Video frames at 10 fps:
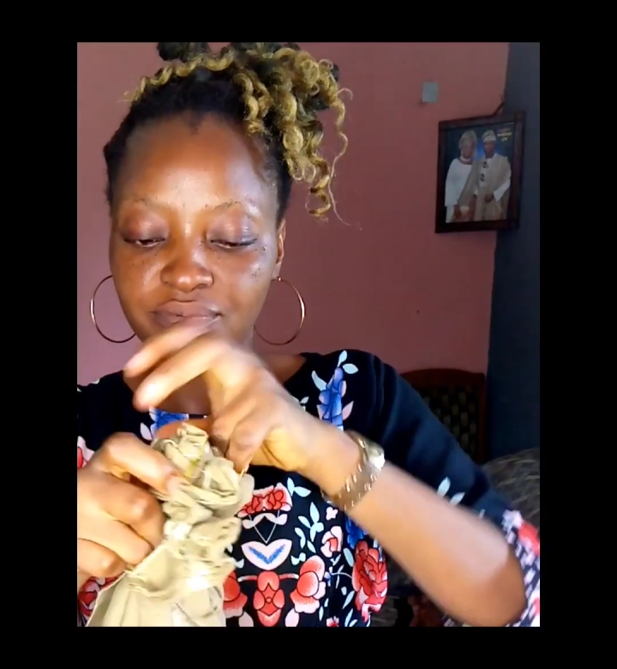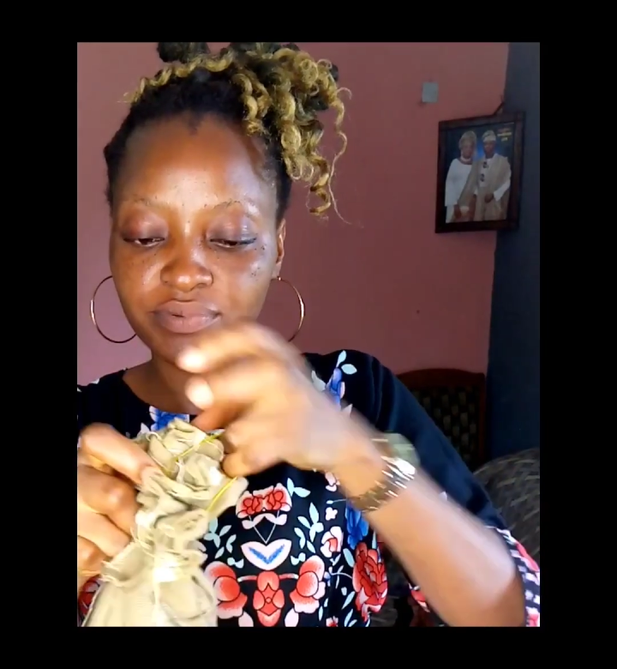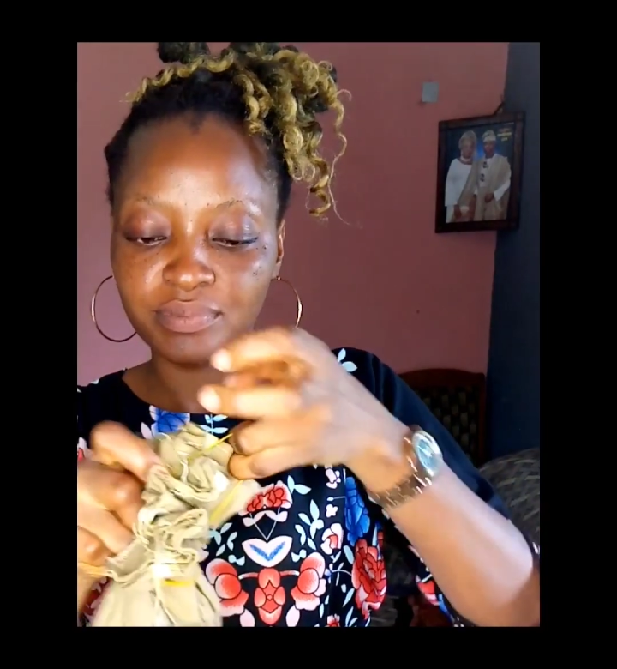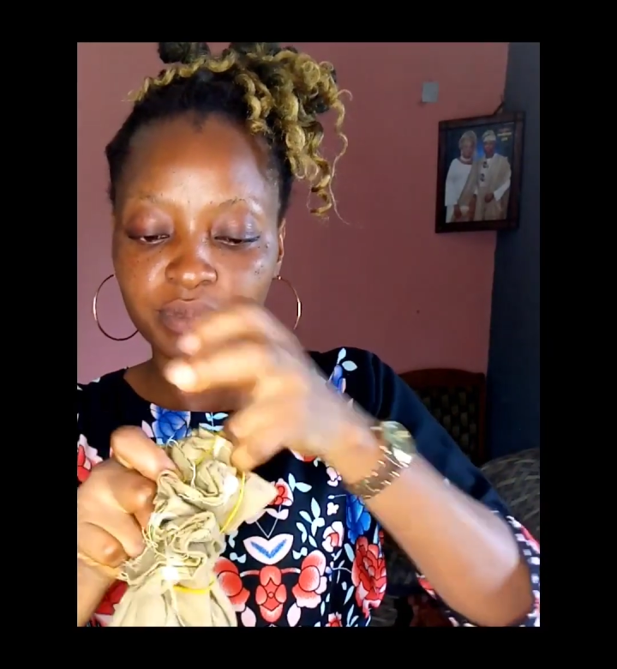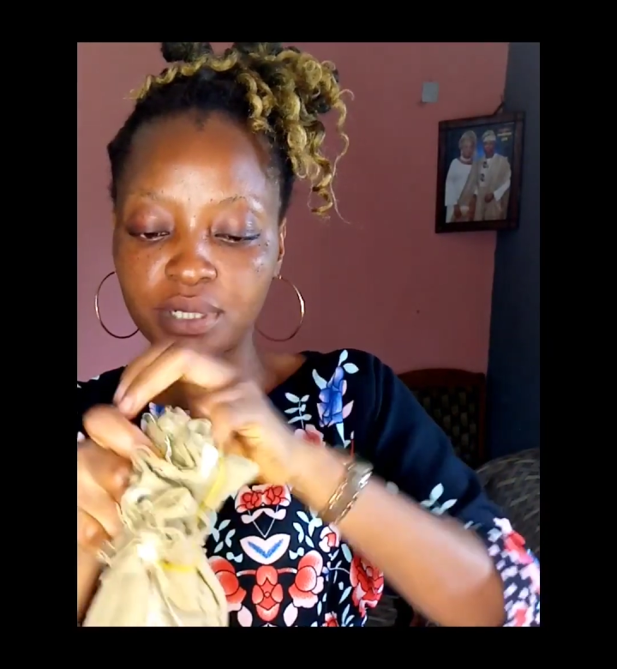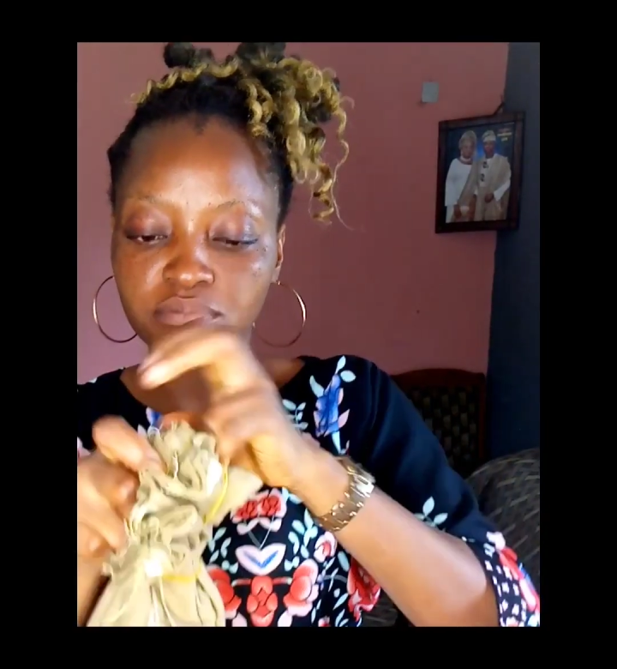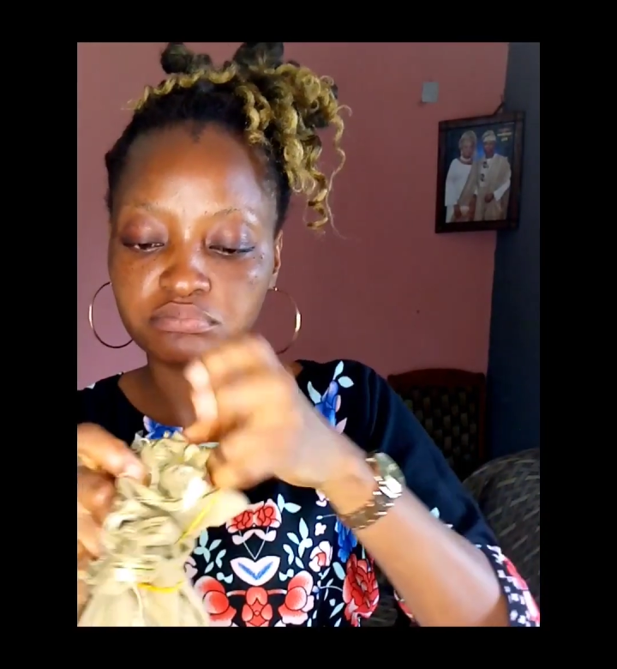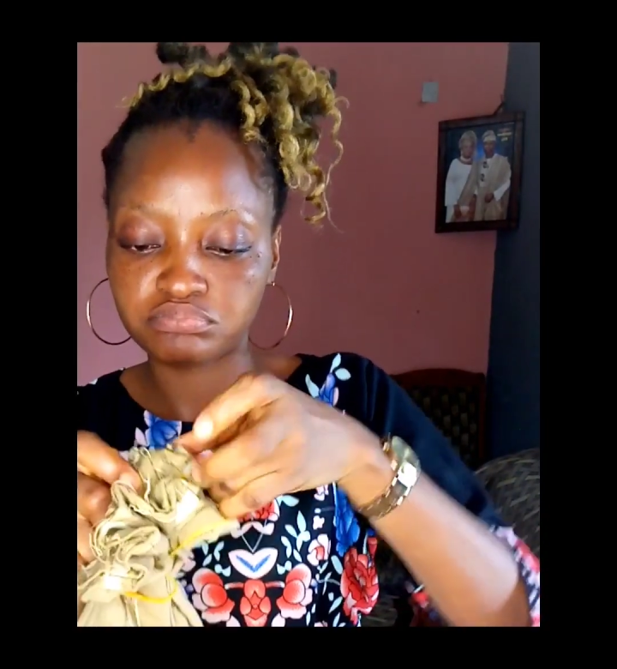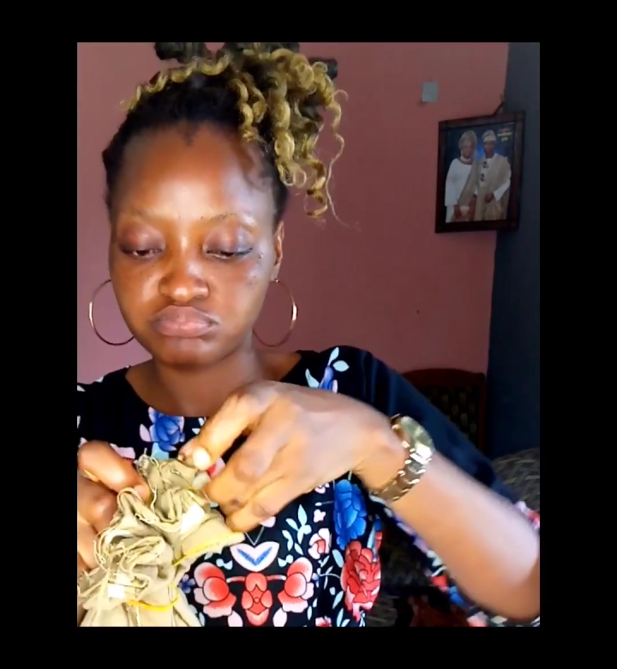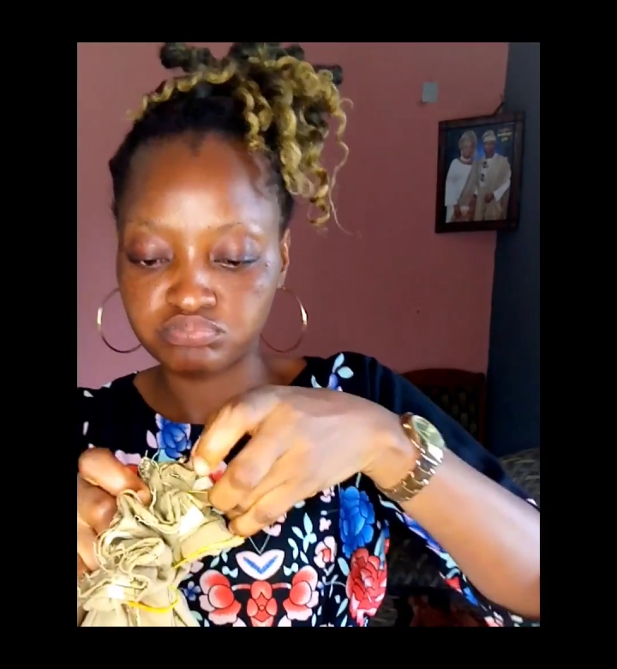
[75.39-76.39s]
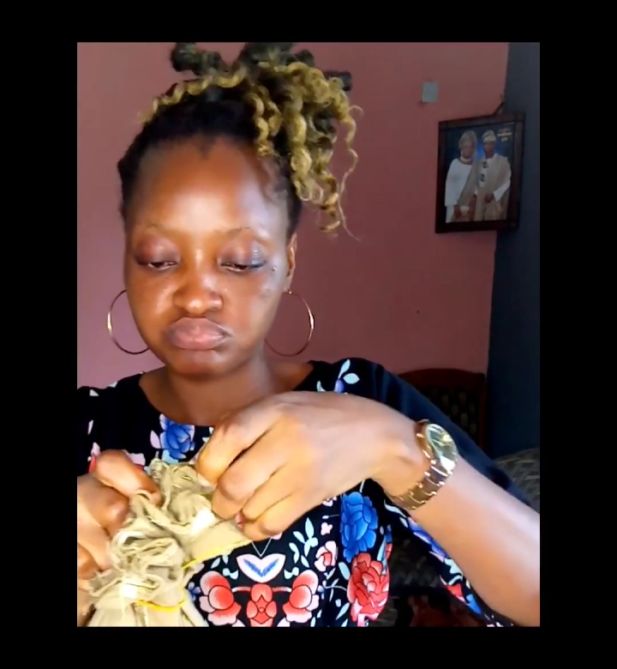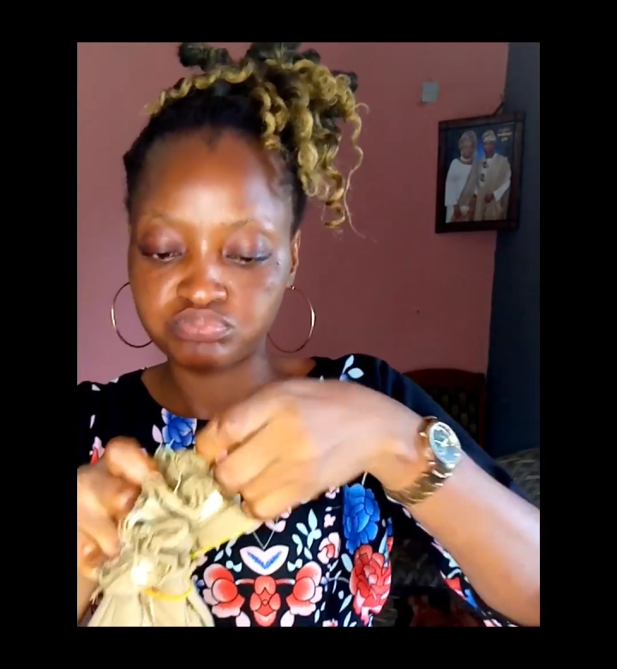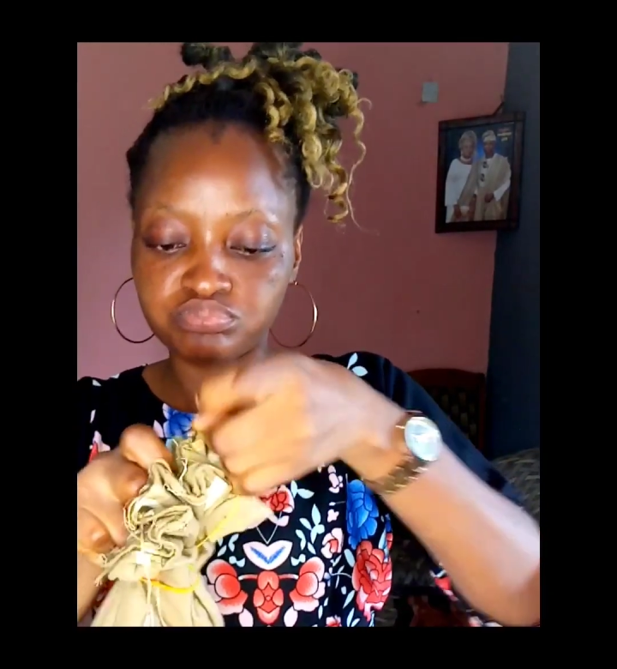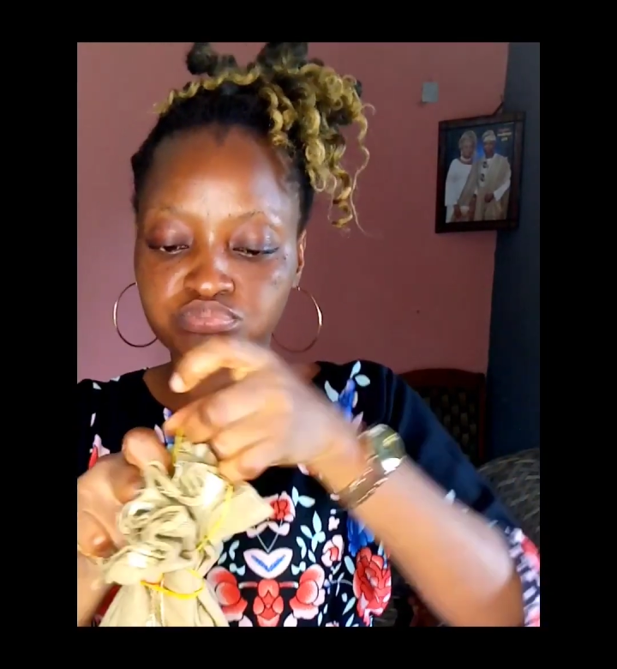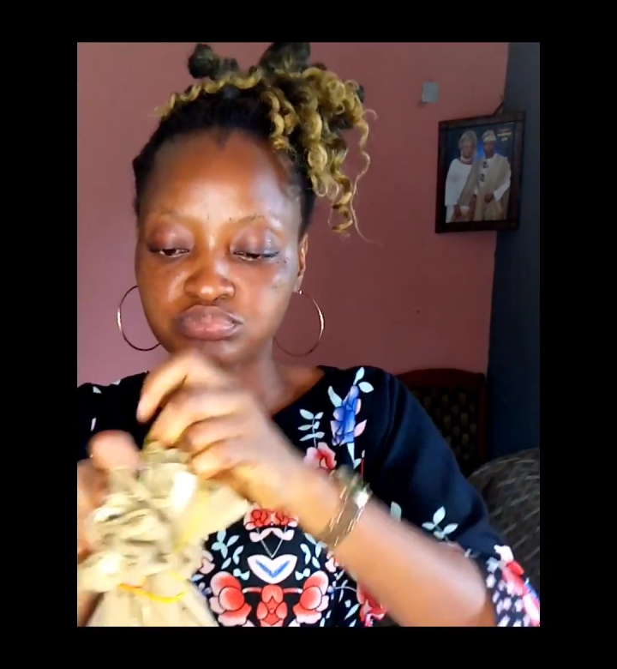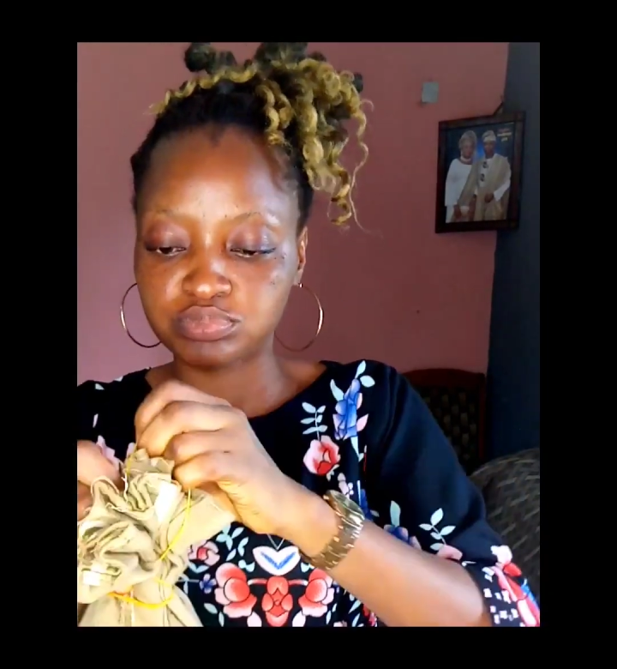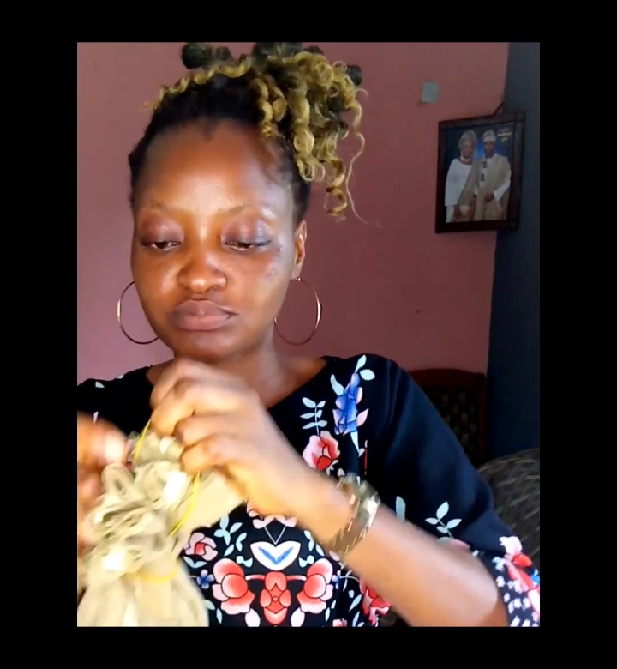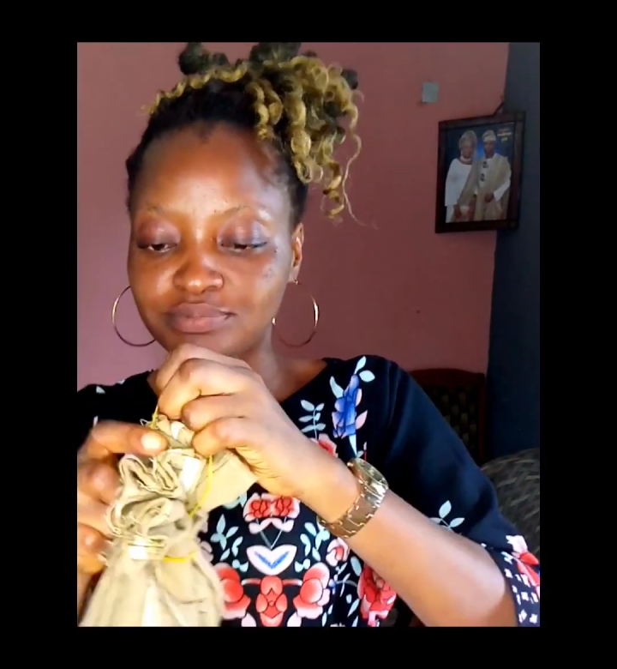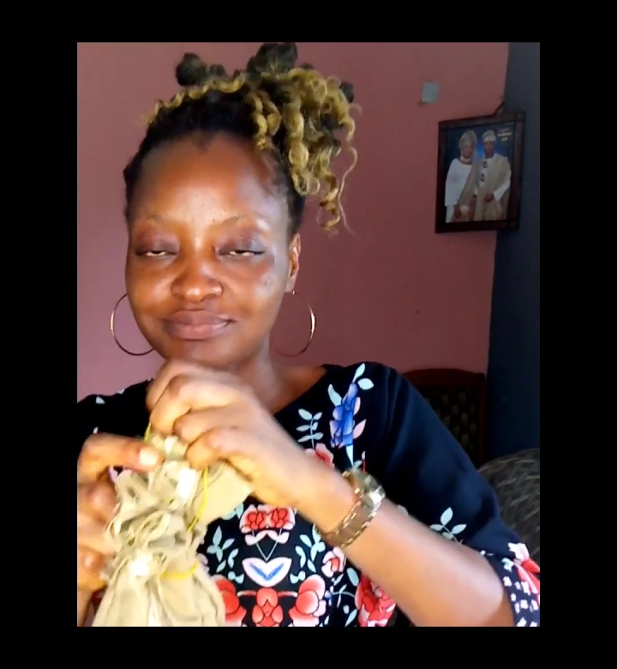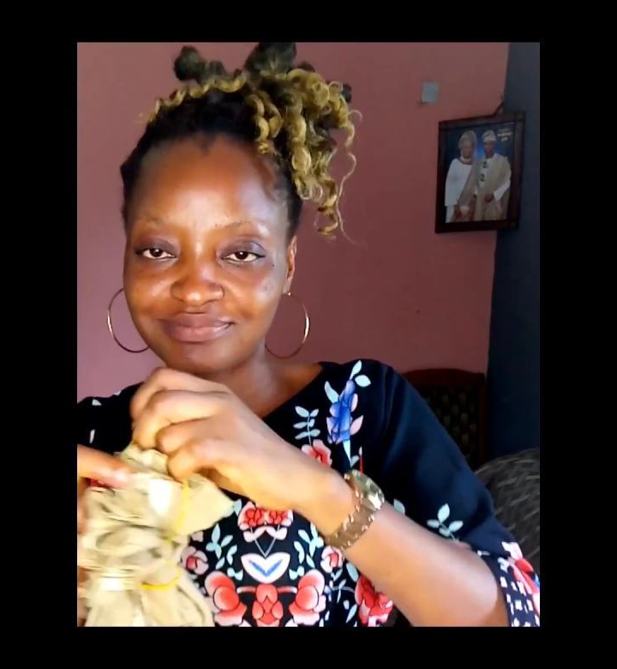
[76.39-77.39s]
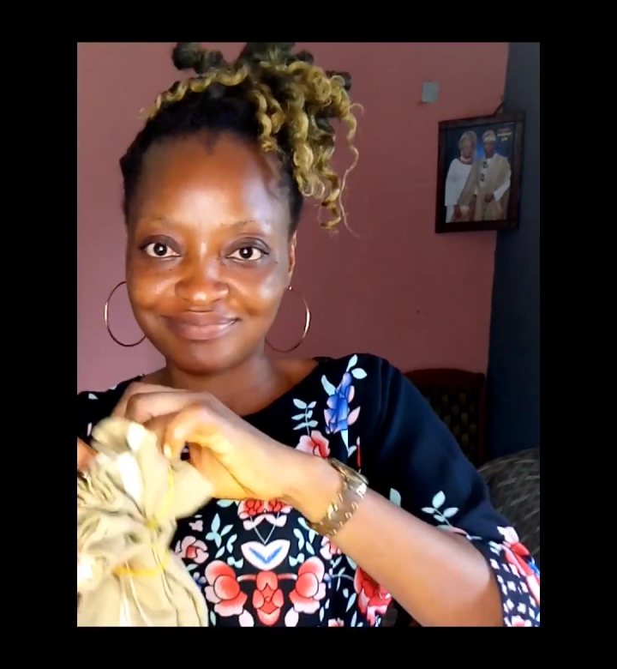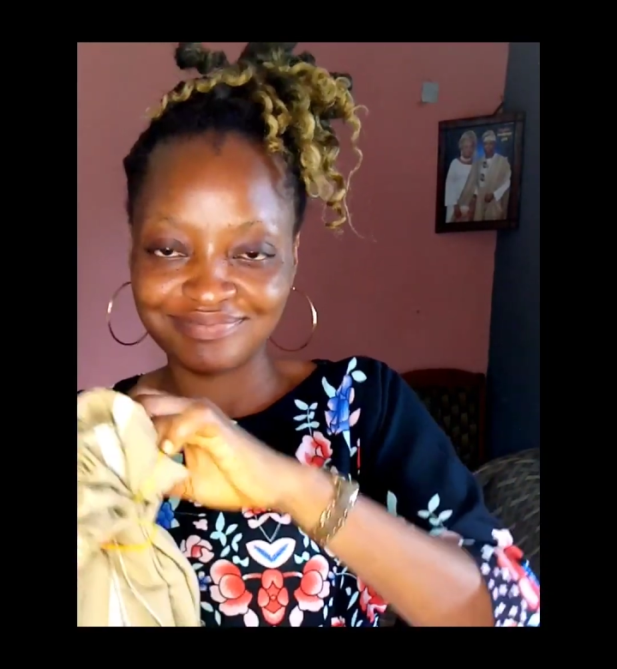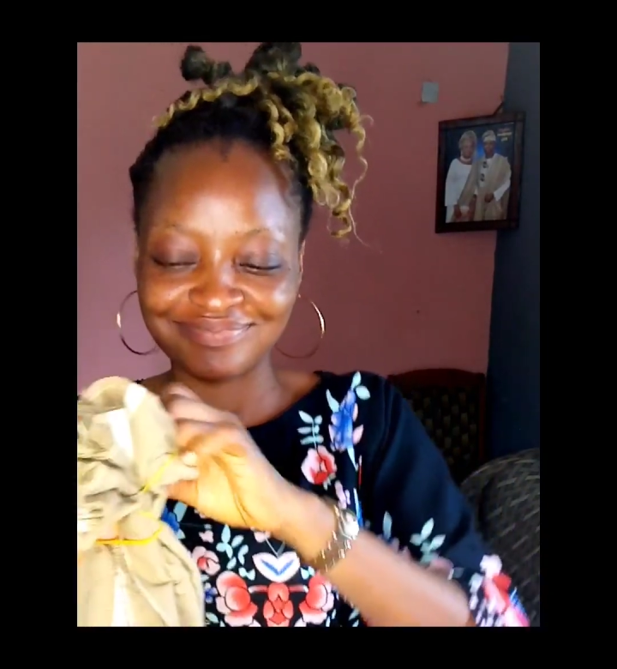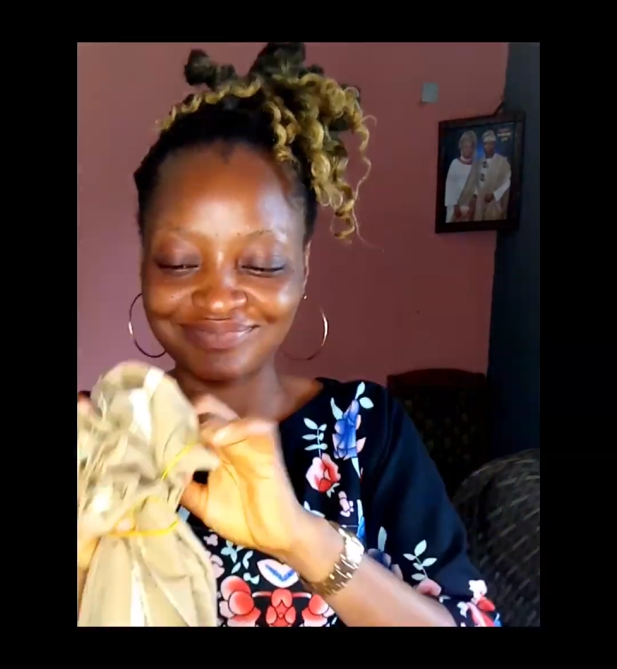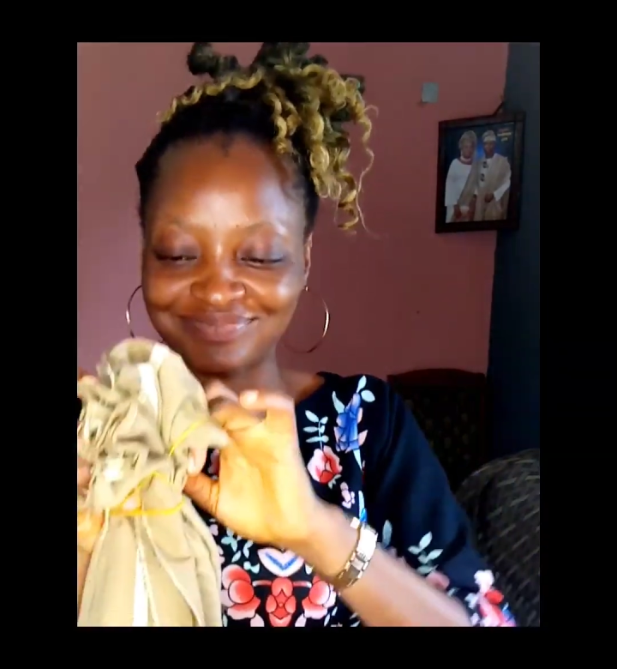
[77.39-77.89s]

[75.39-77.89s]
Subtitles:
Then you secure it with your rubber band.